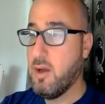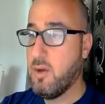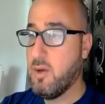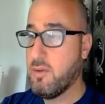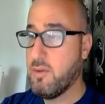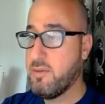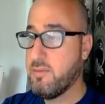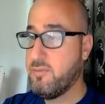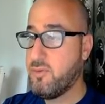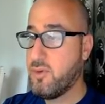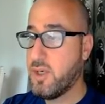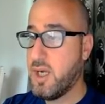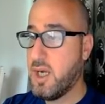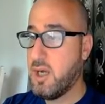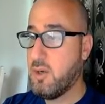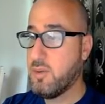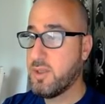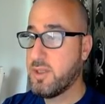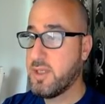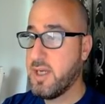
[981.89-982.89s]
on the 4
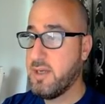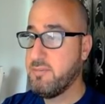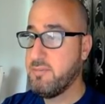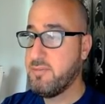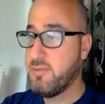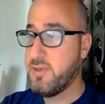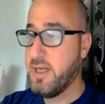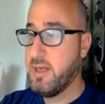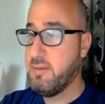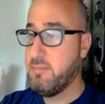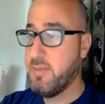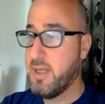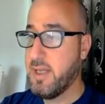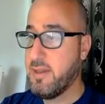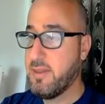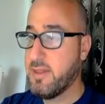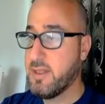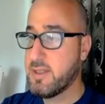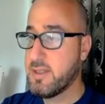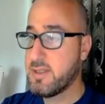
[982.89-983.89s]
hour time frame
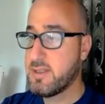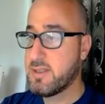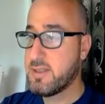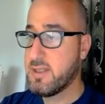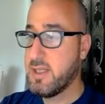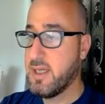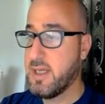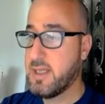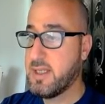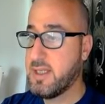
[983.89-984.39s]
and this